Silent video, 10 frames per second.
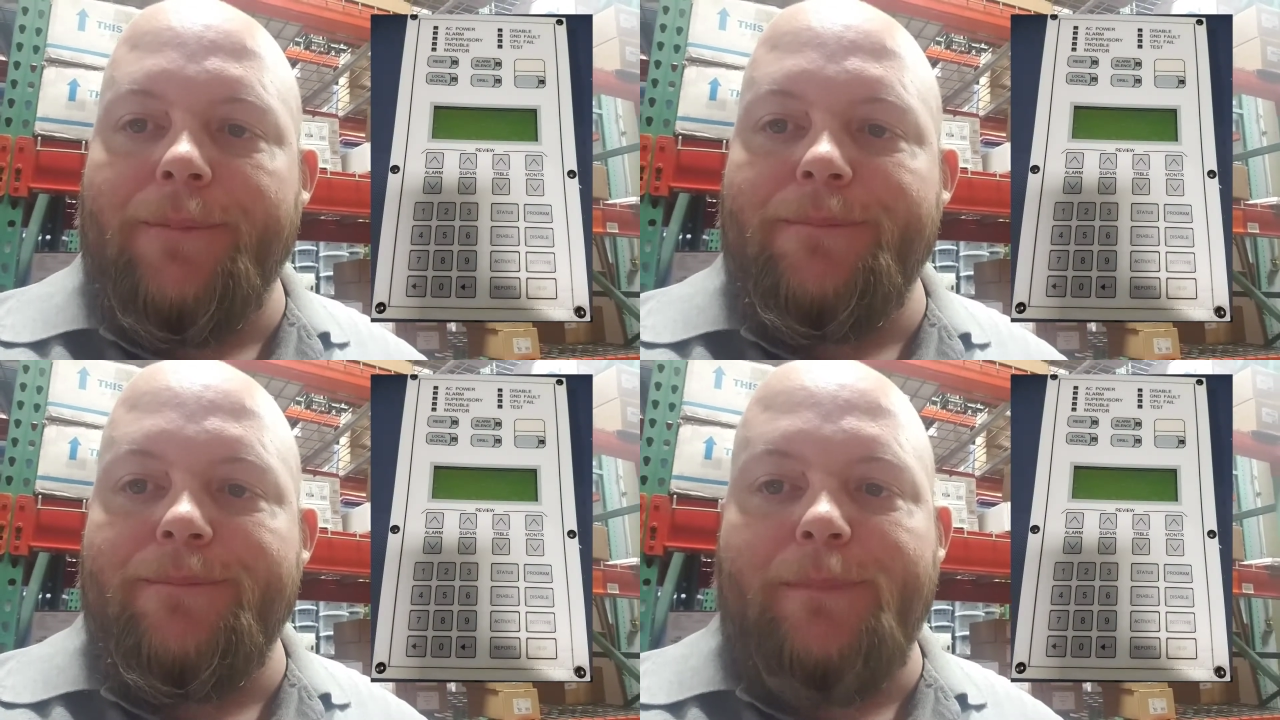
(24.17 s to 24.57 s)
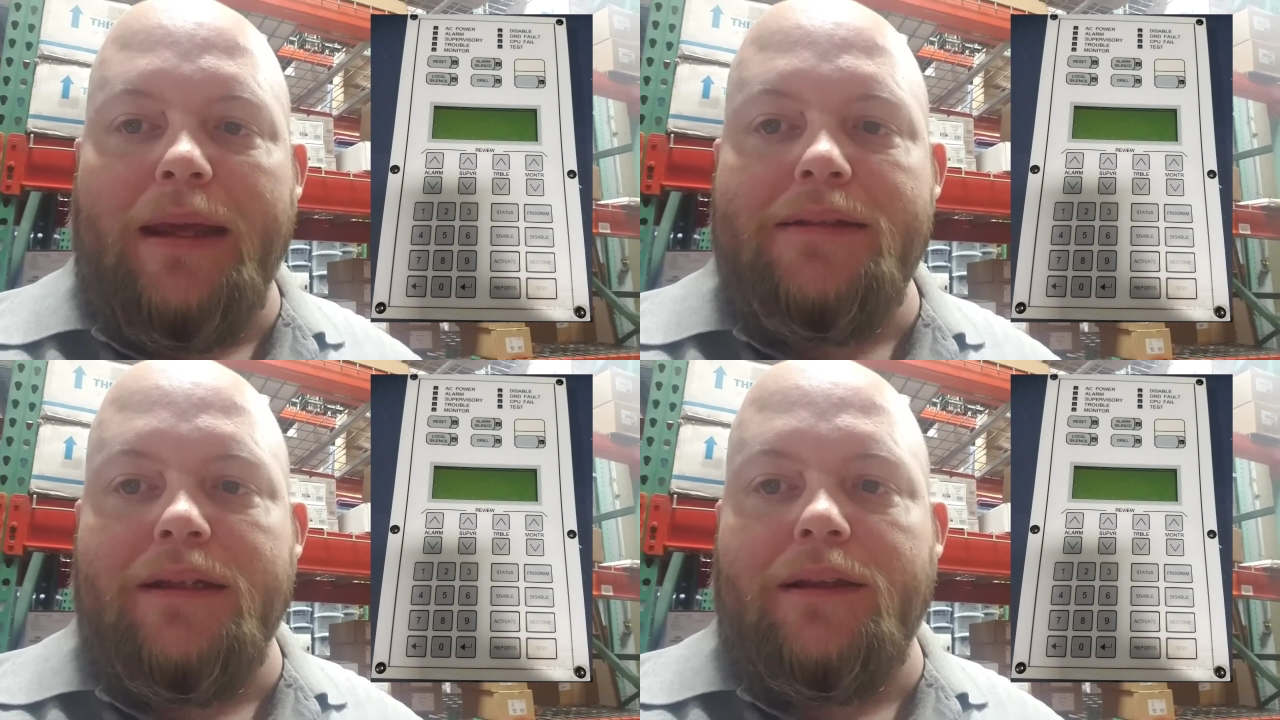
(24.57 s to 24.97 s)

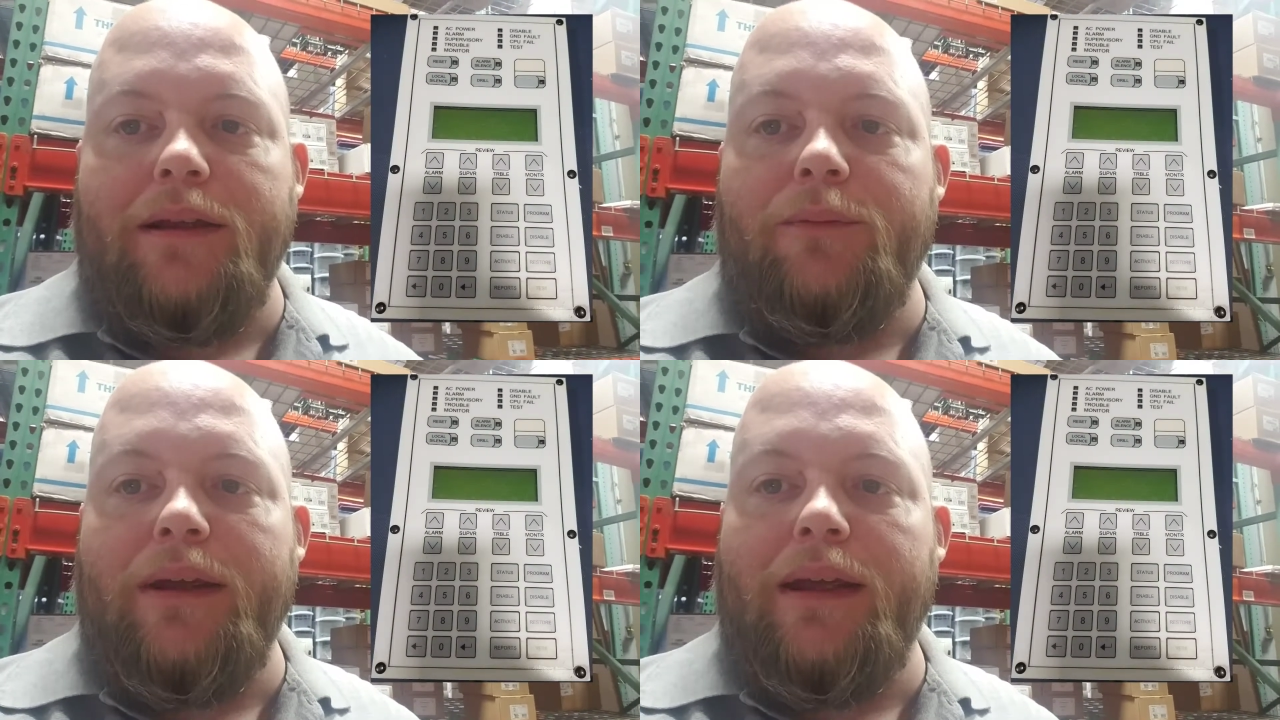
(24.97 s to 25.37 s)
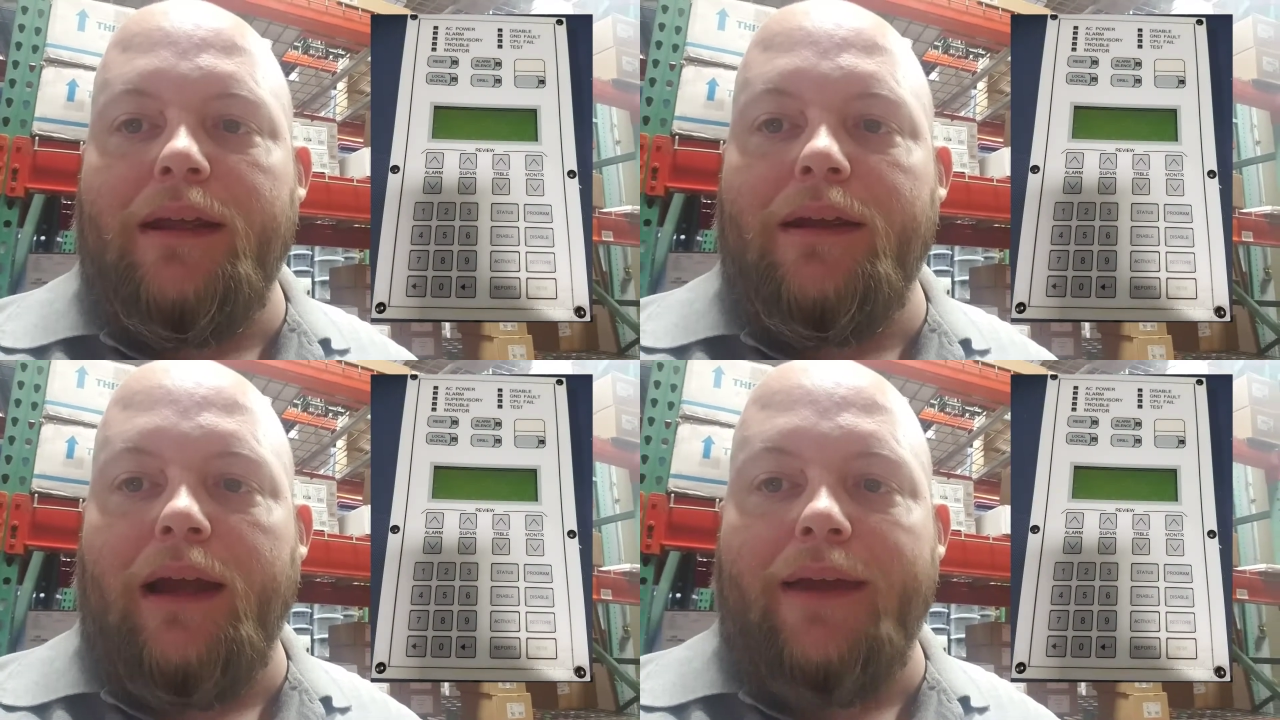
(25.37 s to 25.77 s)
Basically,
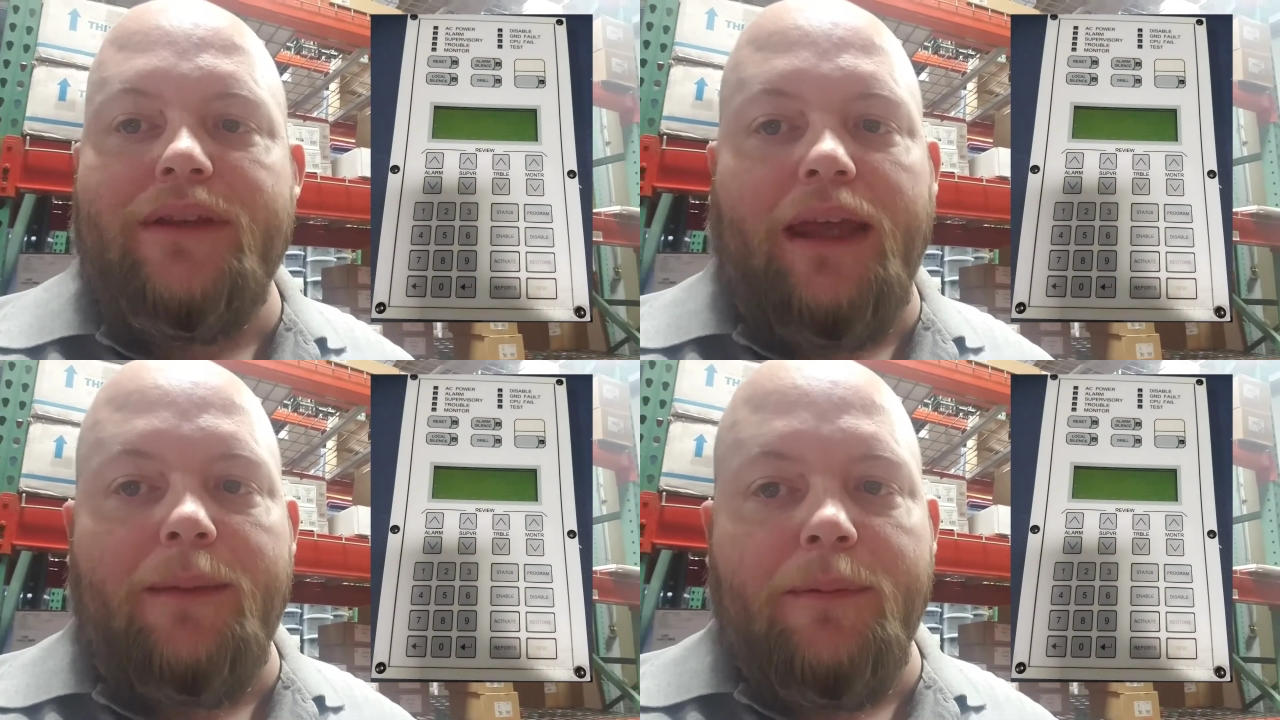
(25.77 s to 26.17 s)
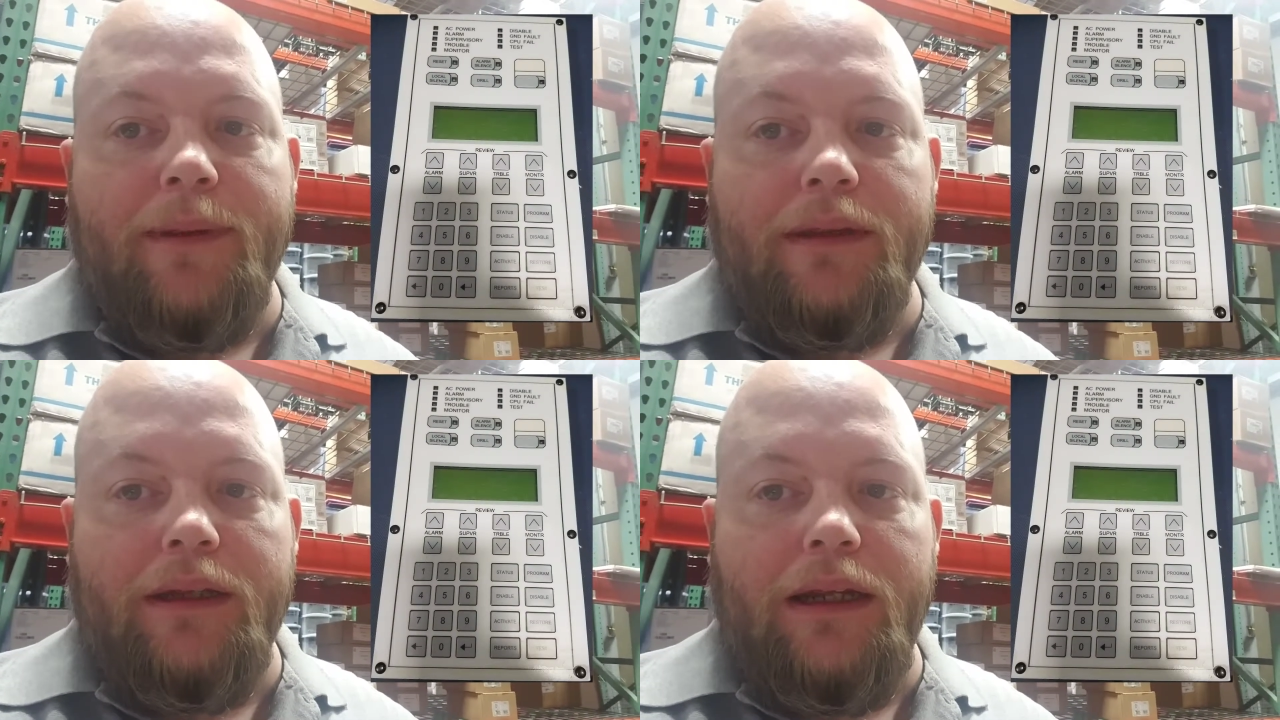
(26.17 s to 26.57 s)
we have the
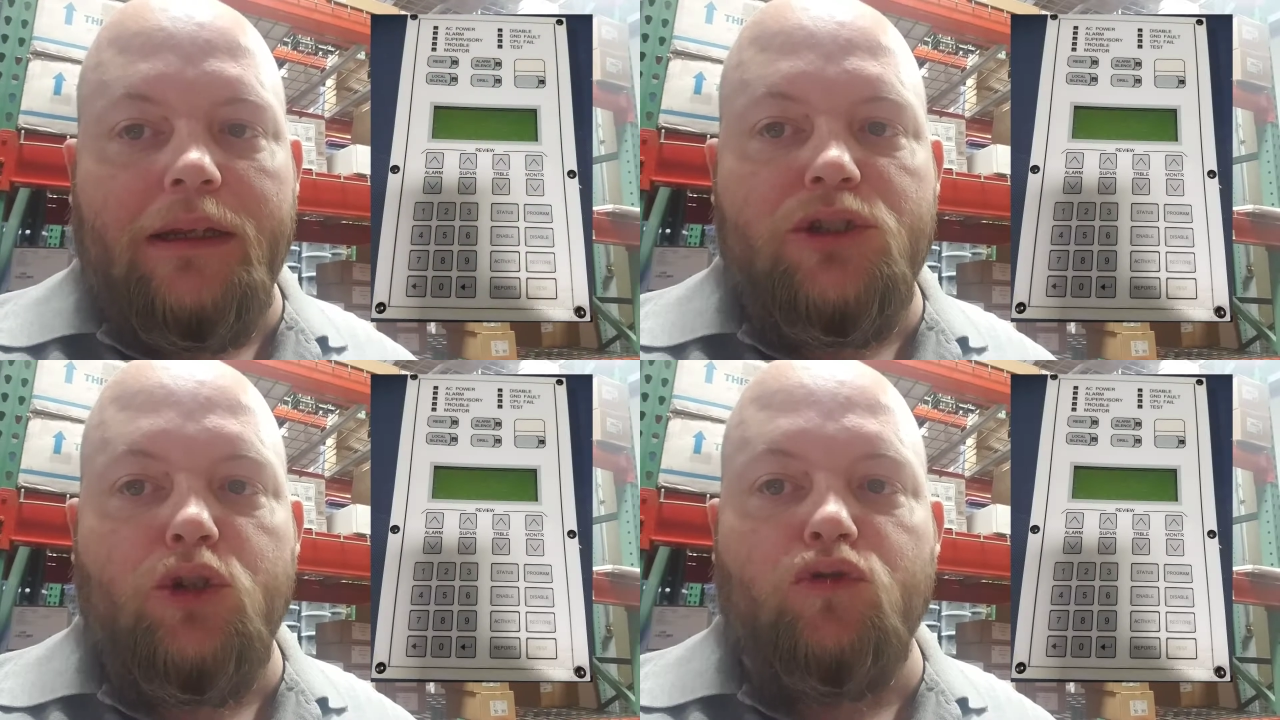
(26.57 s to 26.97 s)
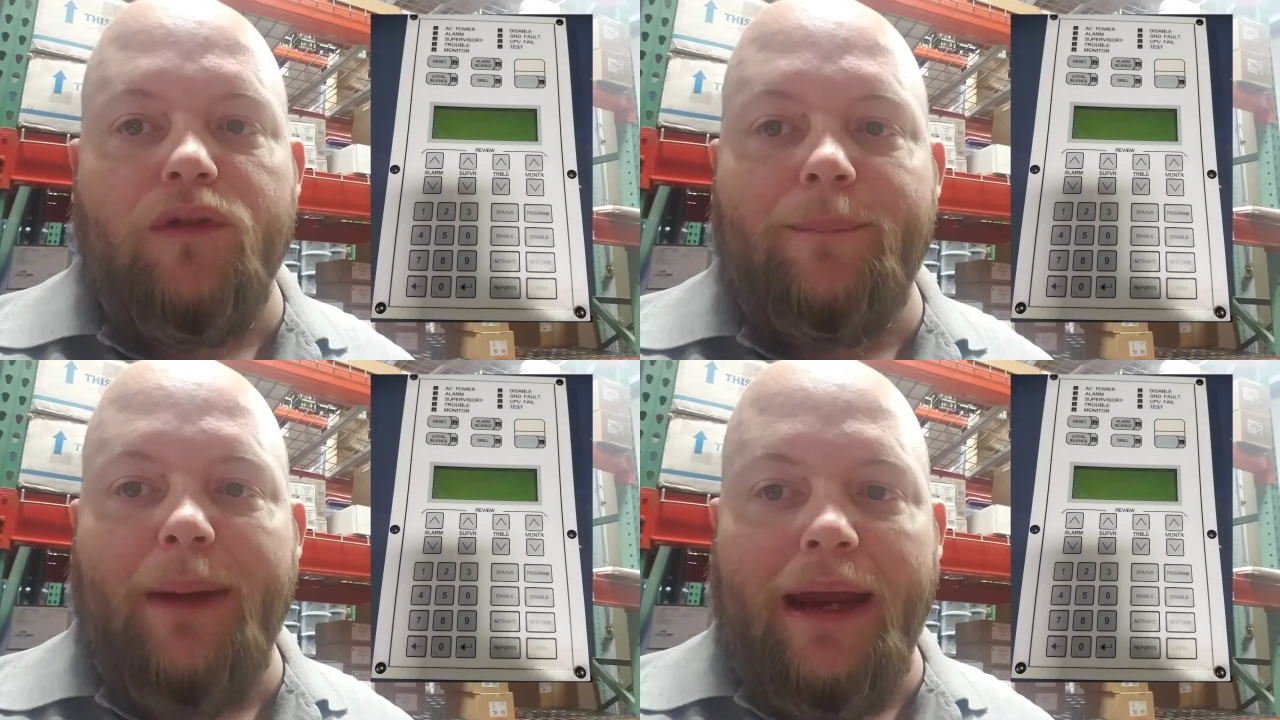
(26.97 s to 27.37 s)
capability to
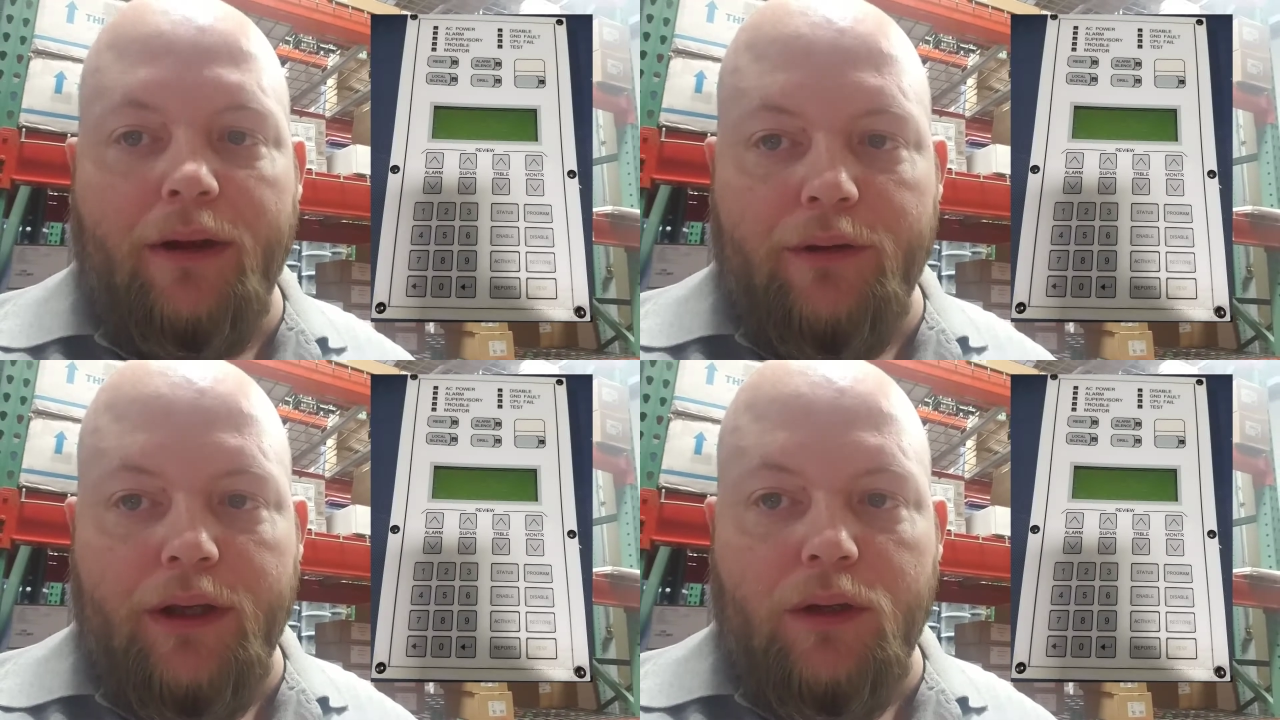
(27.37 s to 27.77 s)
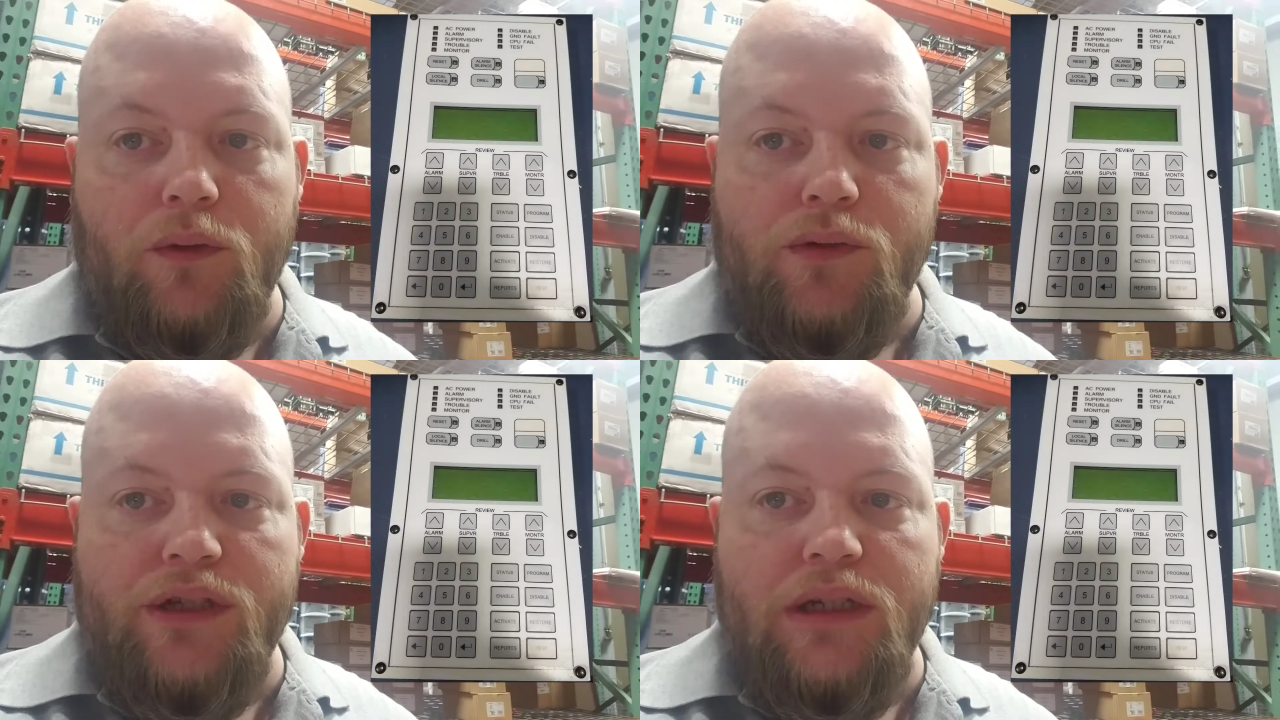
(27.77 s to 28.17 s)
repair
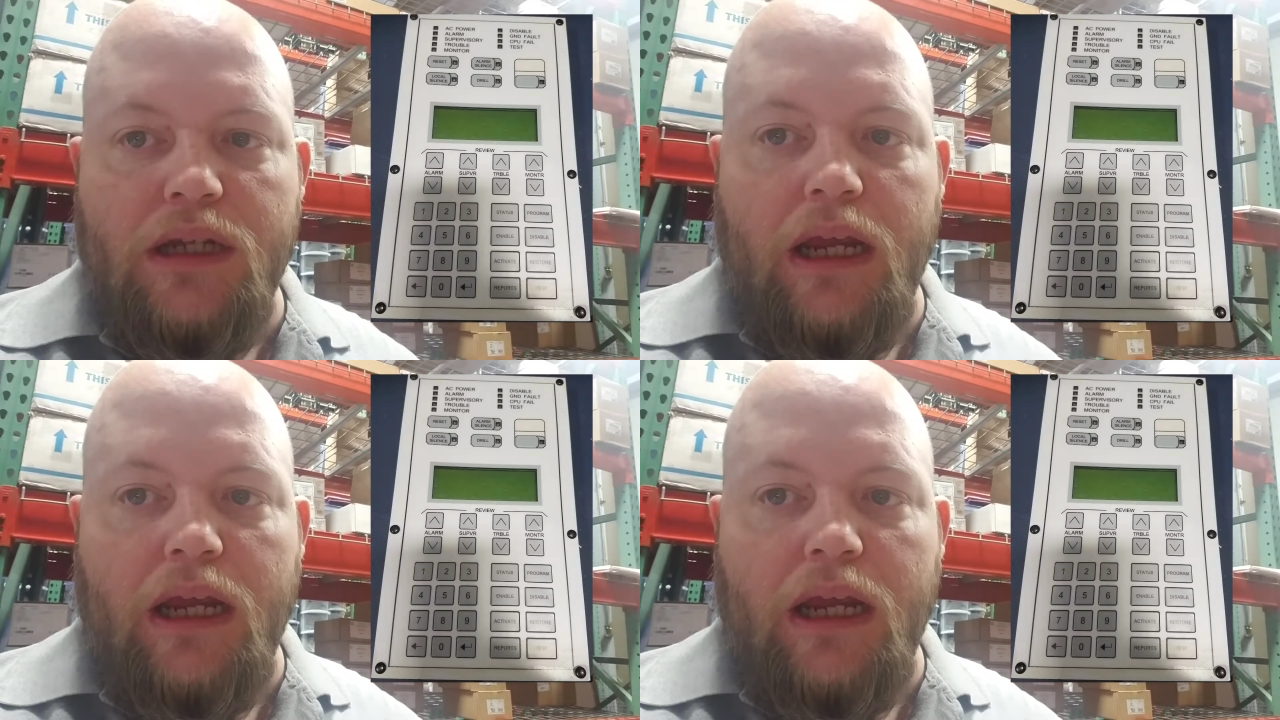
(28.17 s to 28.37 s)
those,